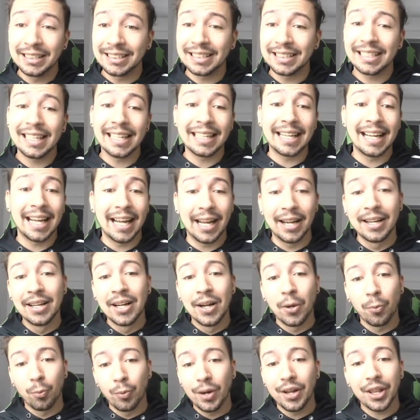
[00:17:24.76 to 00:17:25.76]
sitting here
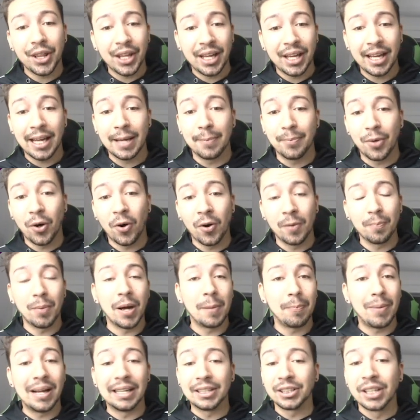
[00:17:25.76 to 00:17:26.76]
with him on
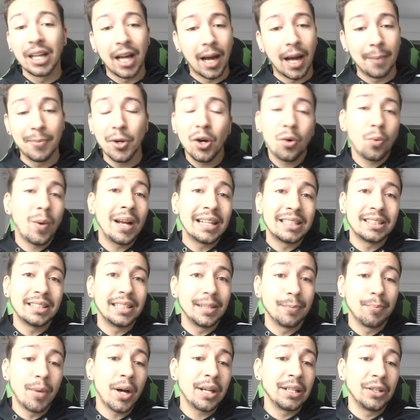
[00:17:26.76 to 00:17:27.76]
my bench. I'm not
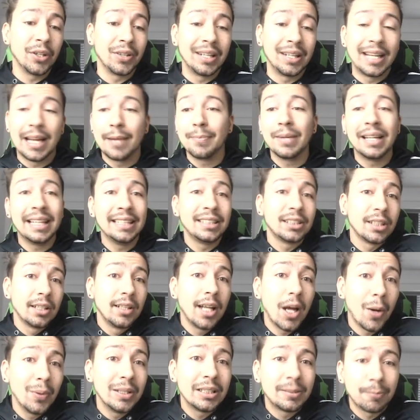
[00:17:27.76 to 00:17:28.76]
wasting money on him. He's the
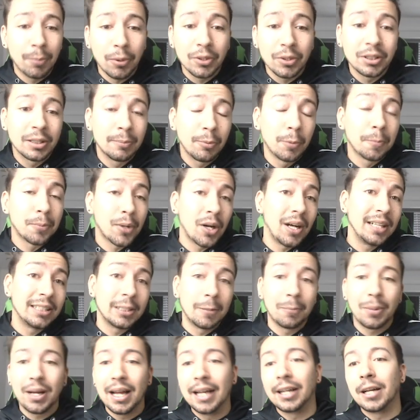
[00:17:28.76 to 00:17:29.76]
lowest possible
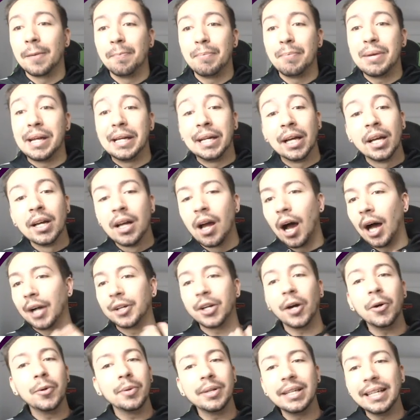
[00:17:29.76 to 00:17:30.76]
price a player can be. I
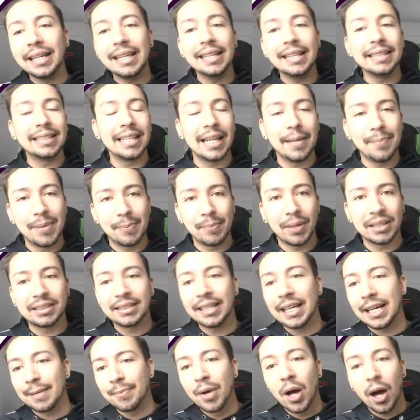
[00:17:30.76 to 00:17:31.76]
don't need him in my
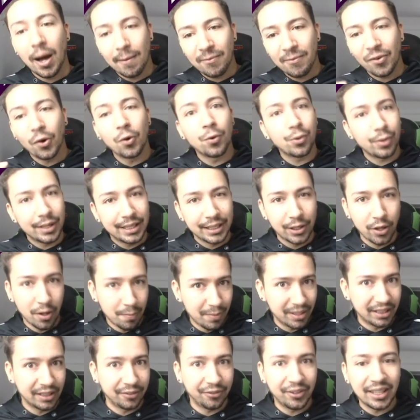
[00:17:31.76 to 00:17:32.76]
team. I've already
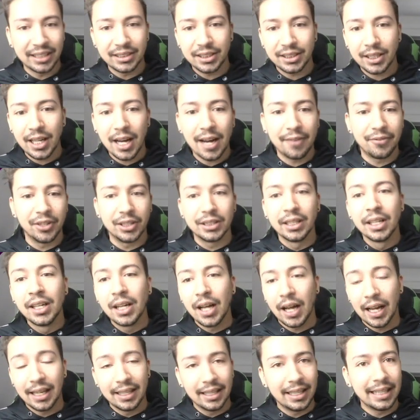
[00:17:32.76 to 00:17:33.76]
got my defence covered,
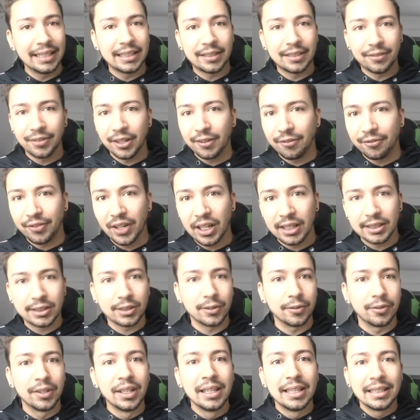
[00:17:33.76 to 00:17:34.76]
at least for the first
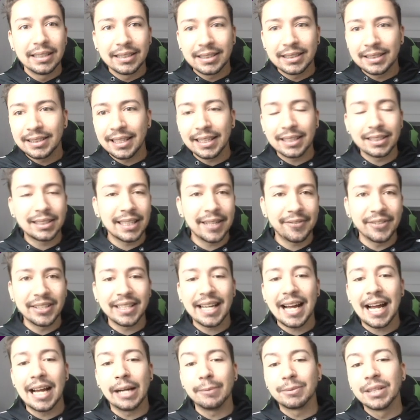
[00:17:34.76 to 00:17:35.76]
sort of
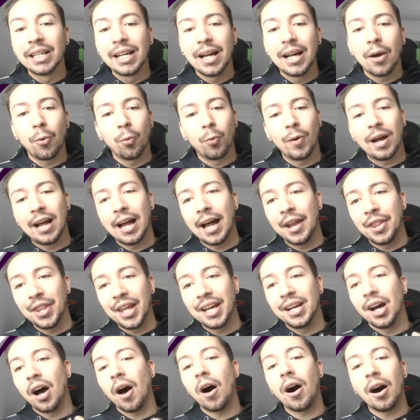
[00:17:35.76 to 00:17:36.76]
6-7 games. And
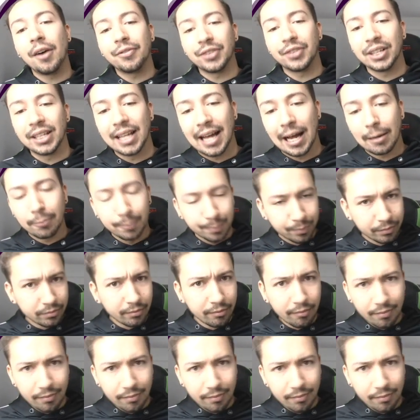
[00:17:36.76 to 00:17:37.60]
then after that,